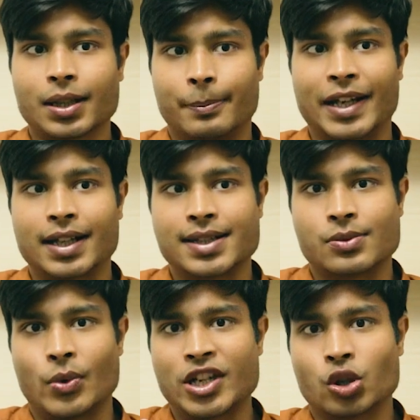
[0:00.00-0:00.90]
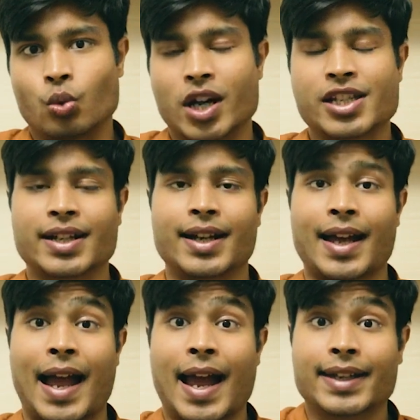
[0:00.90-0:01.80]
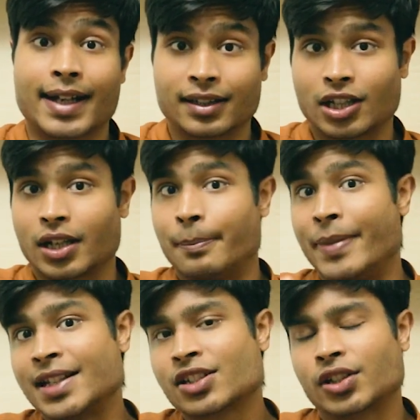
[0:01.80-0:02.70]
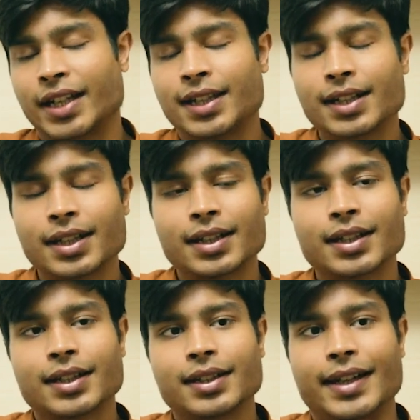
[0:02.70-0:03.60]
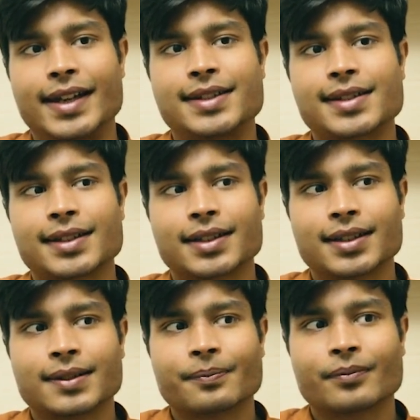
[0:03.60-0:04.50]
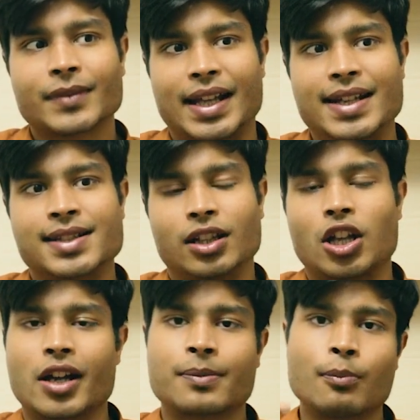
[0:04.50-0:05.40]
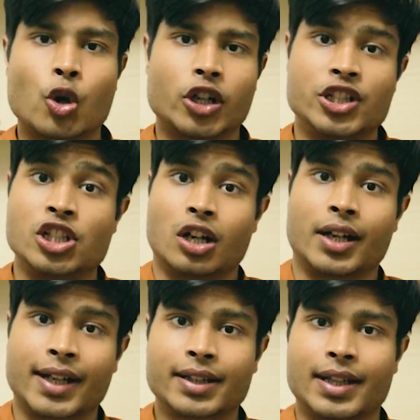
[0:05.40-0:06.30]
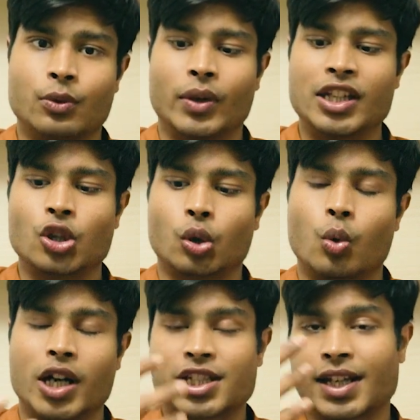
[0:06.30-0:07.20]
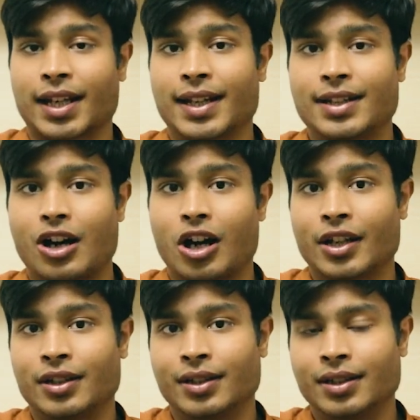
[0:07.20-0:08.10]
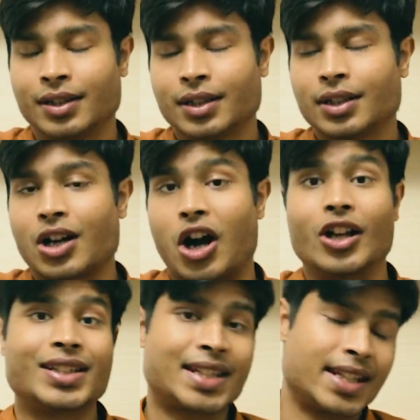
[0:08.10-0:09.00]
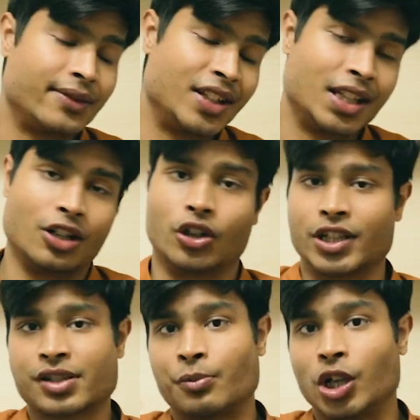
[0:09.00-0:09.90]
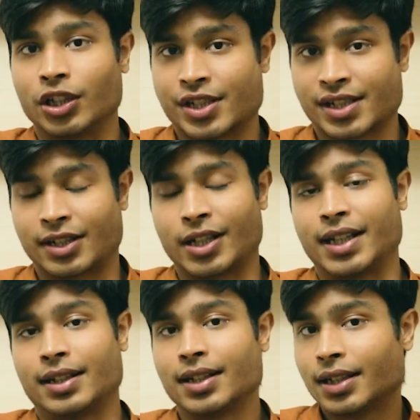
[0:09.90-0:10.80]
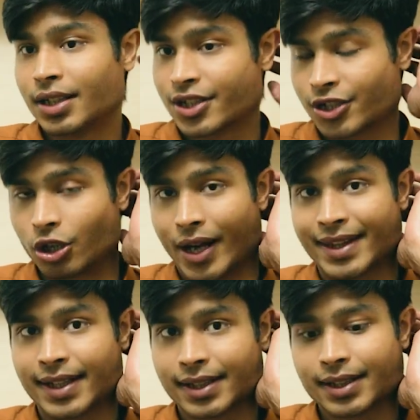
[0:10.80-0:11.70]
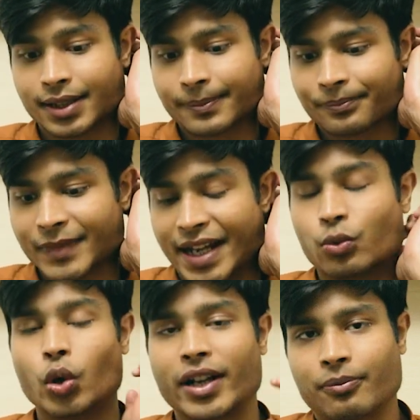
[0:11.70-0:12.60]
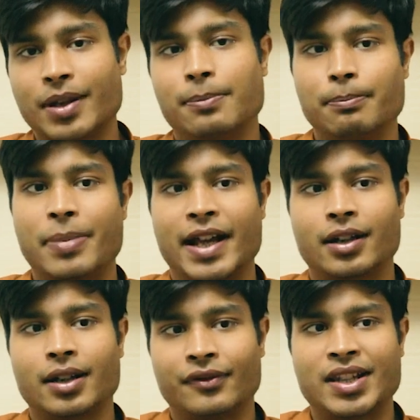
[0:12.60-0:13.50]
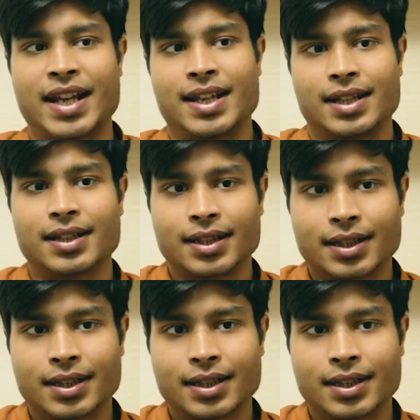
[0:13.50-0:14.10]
because when you're watching a handheld on a big screen, it is a lot more jarring than when you're watching it on TV or a smaller screen. So I think it would have been better if they